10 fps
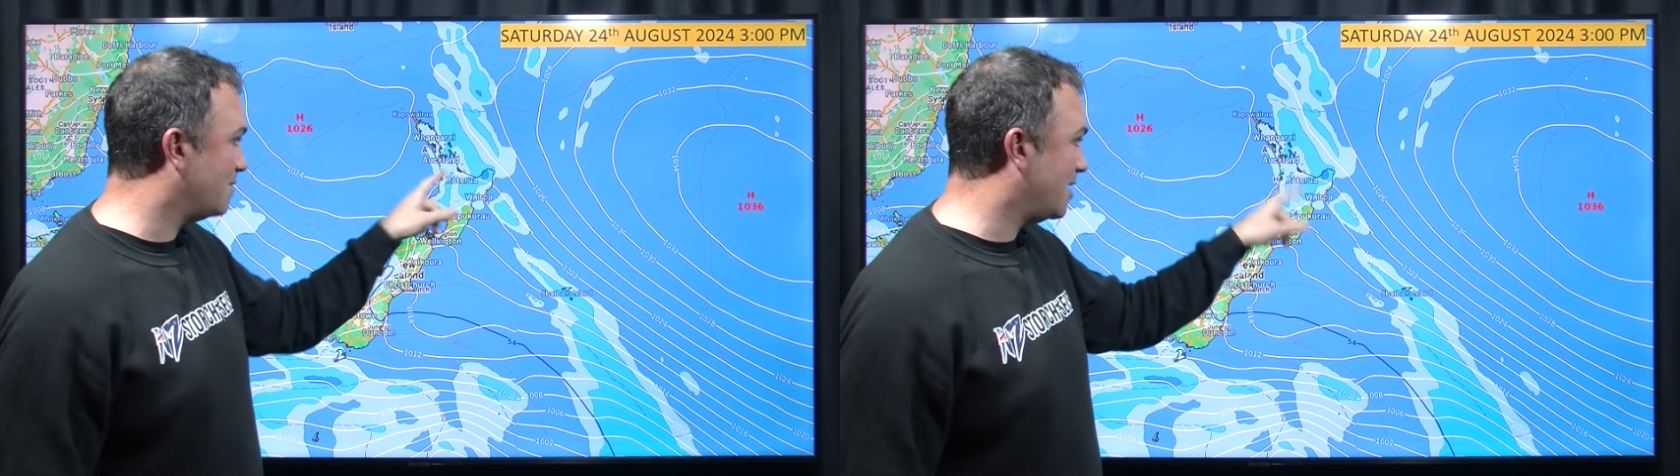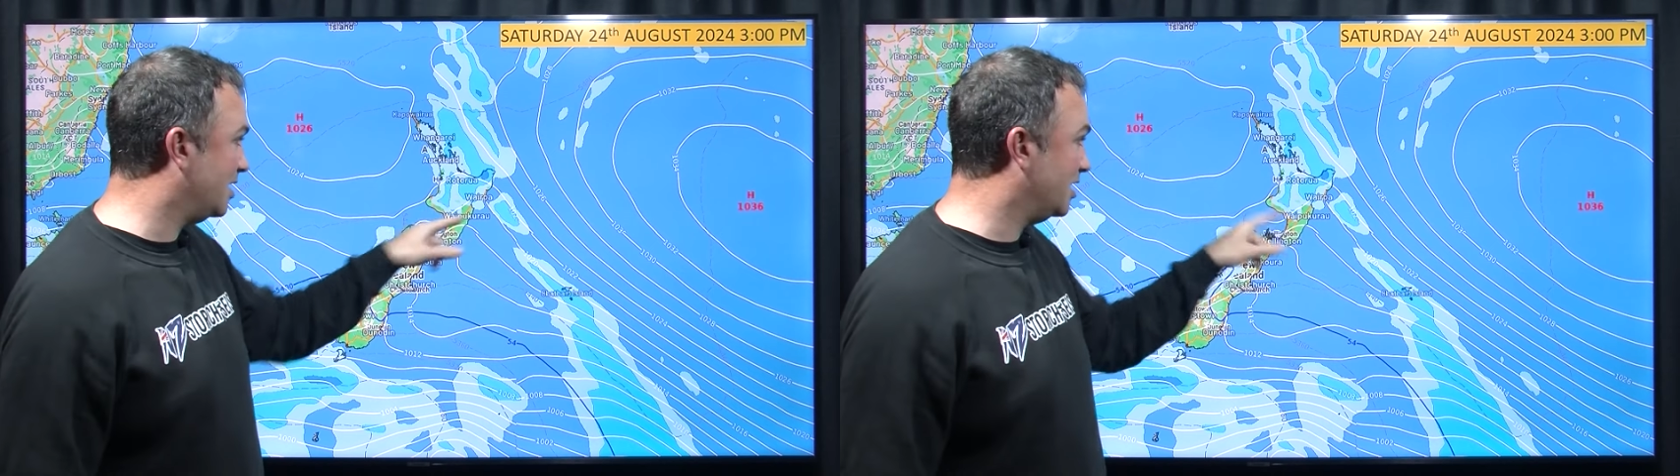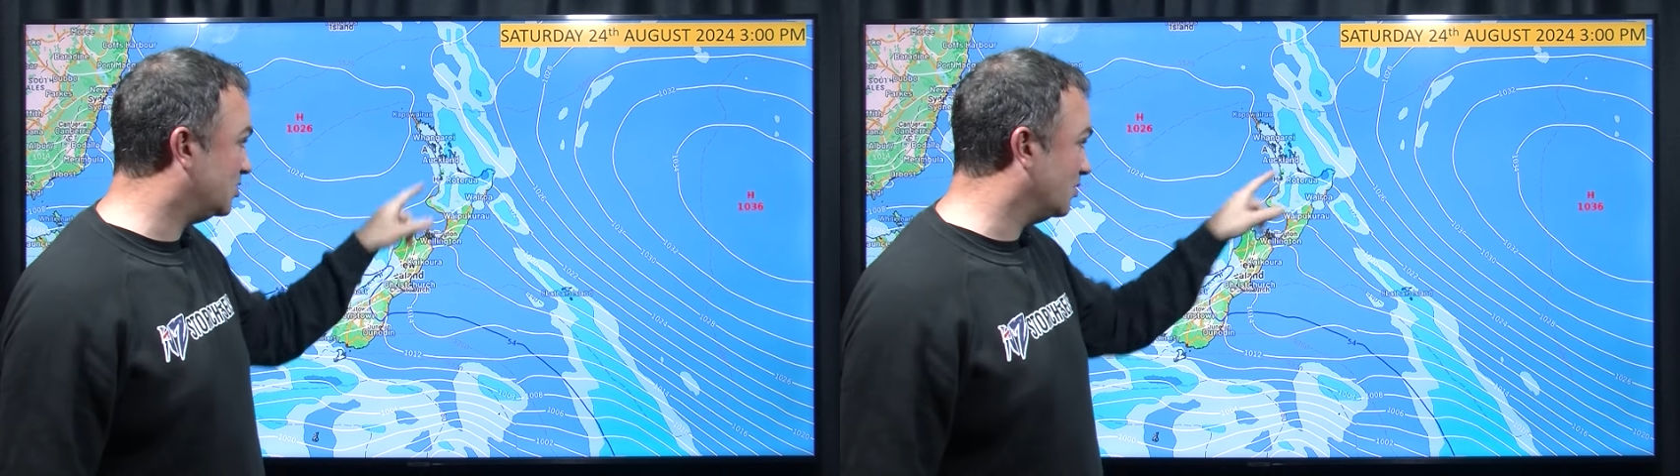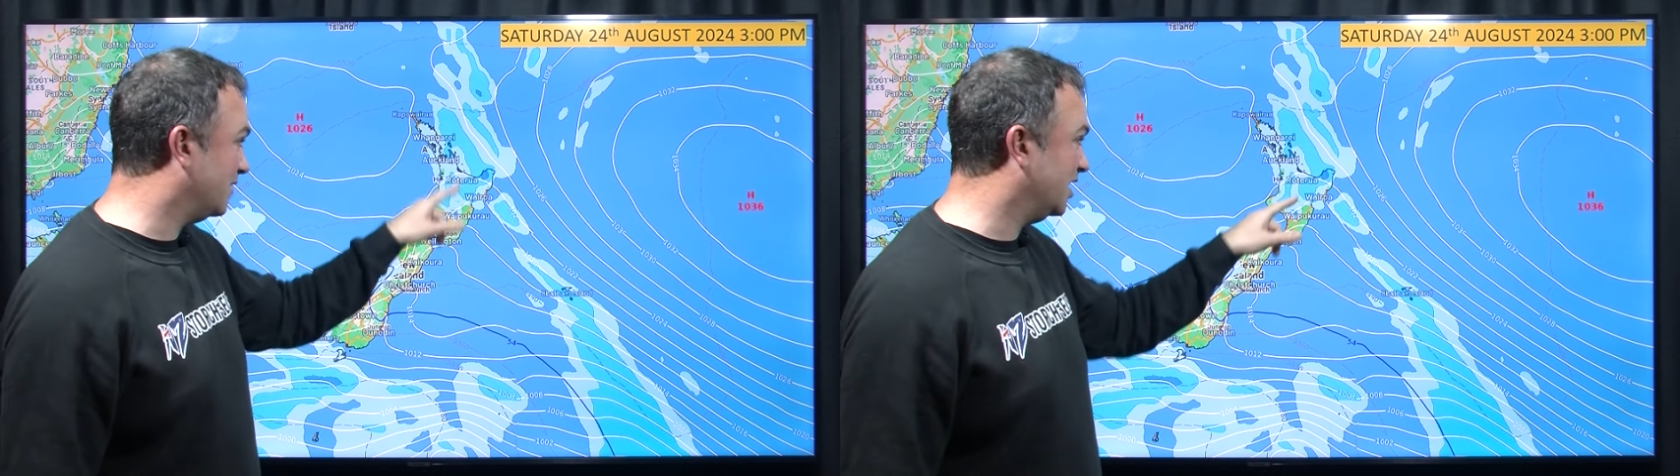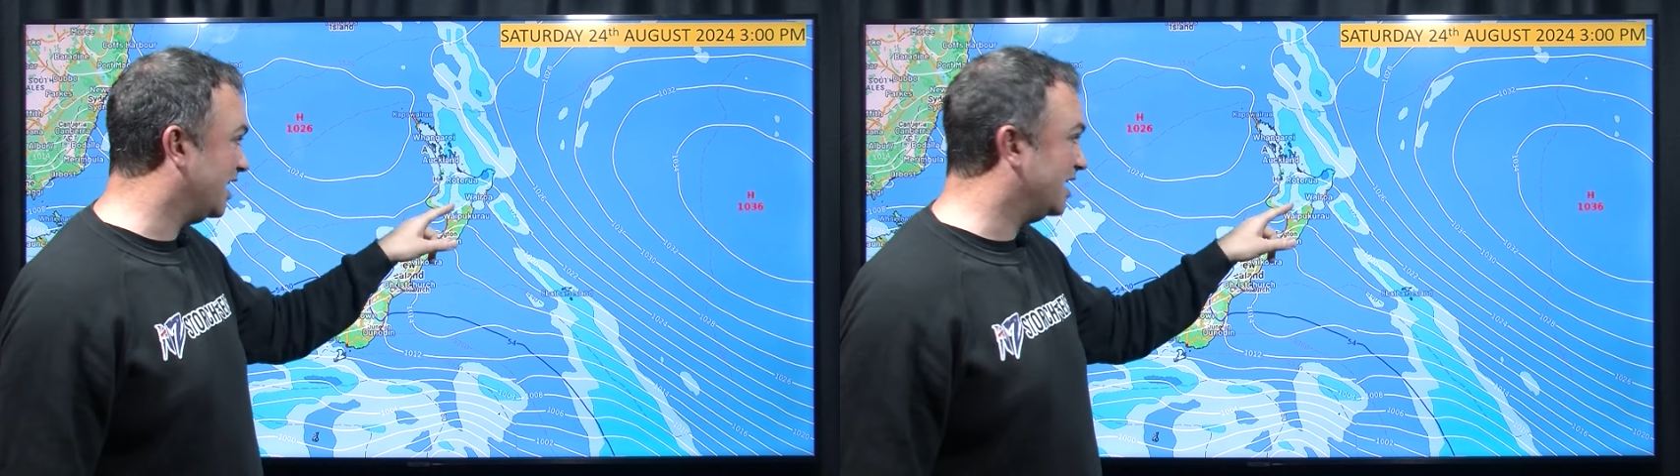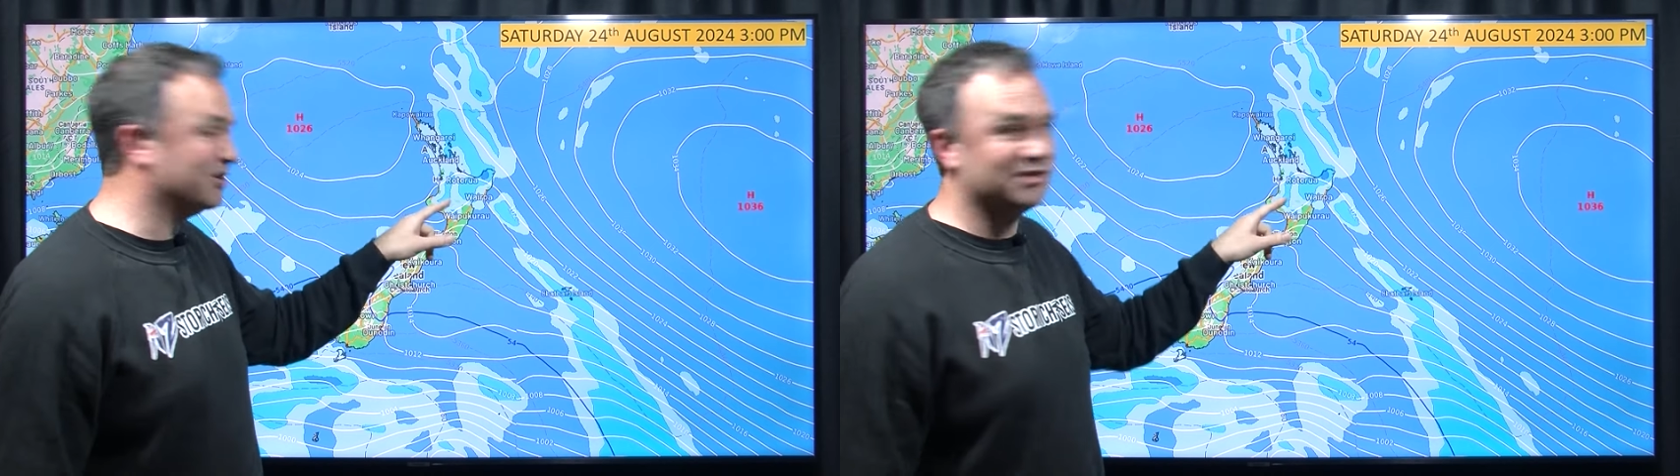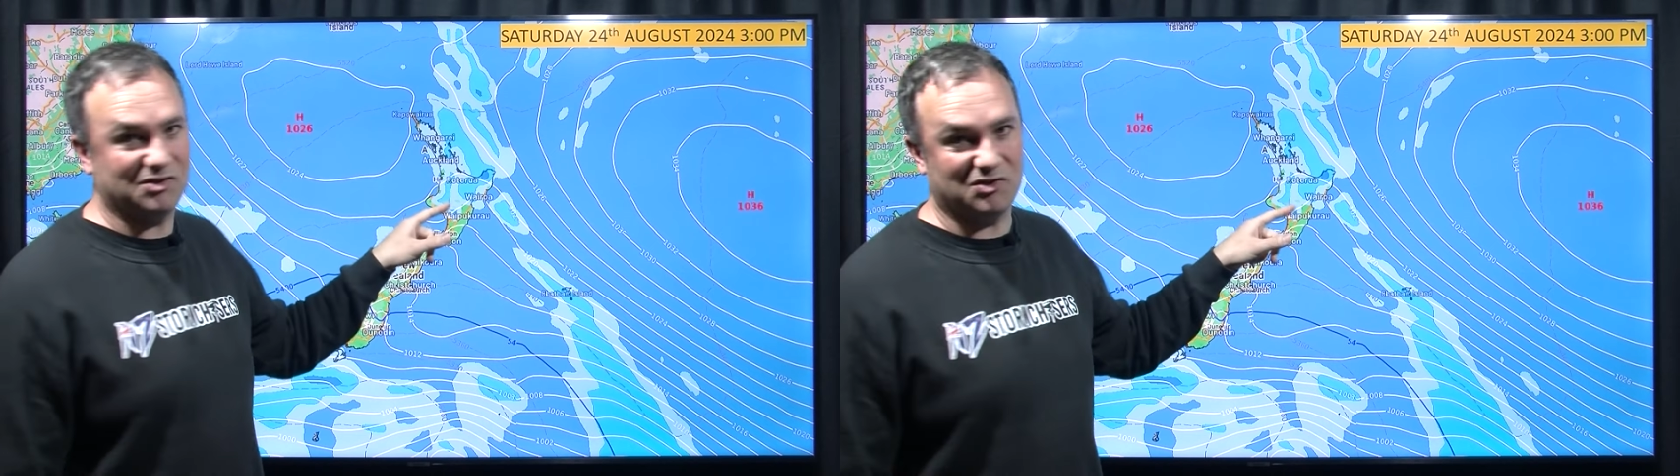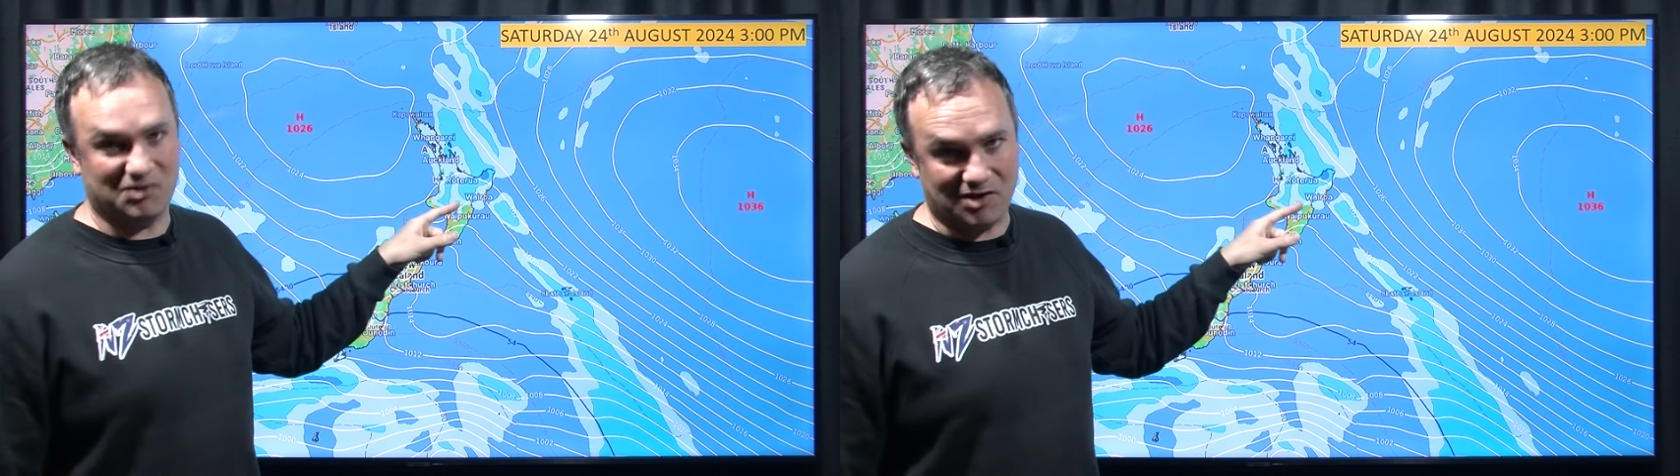mainly sort of inland
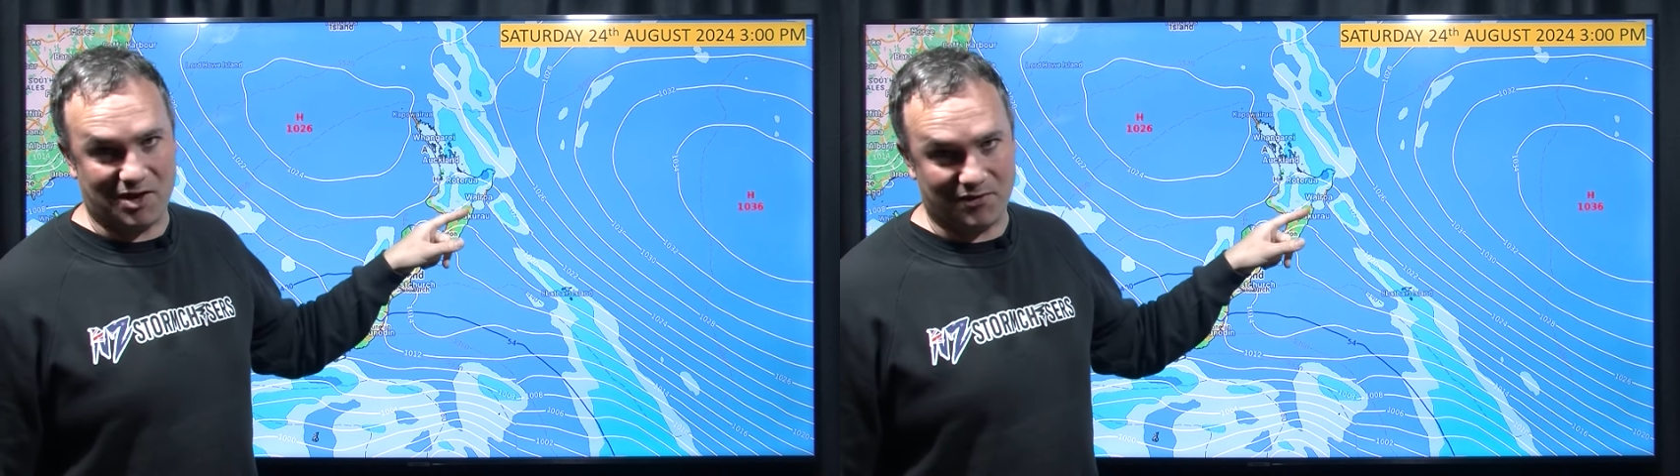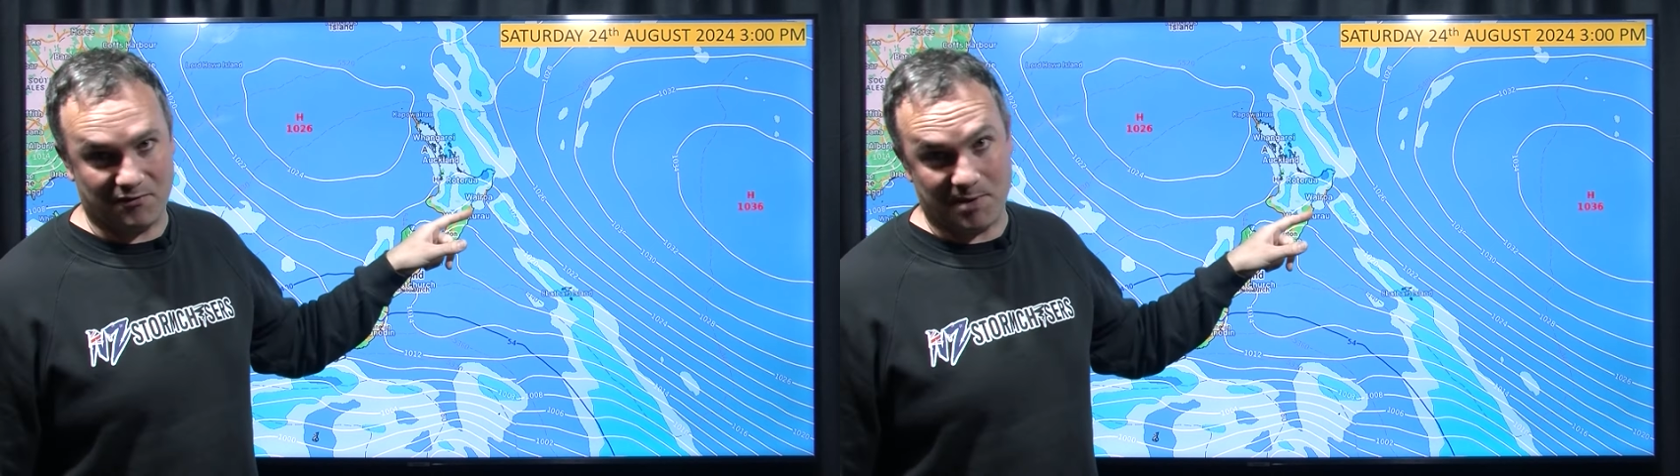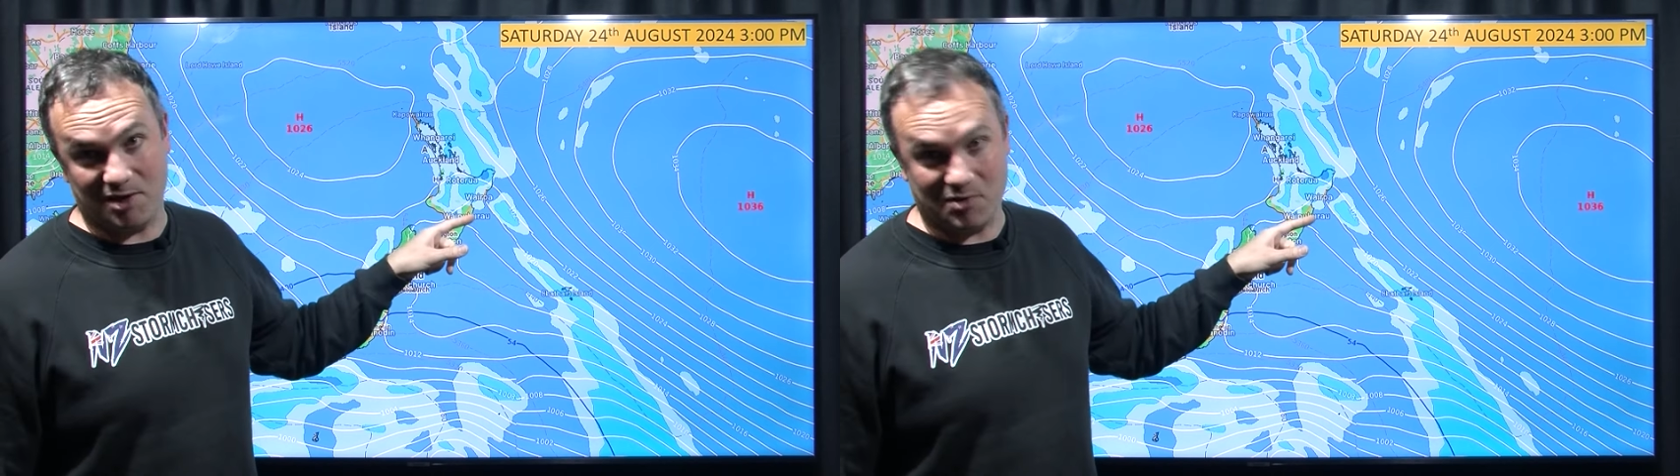areas south of about the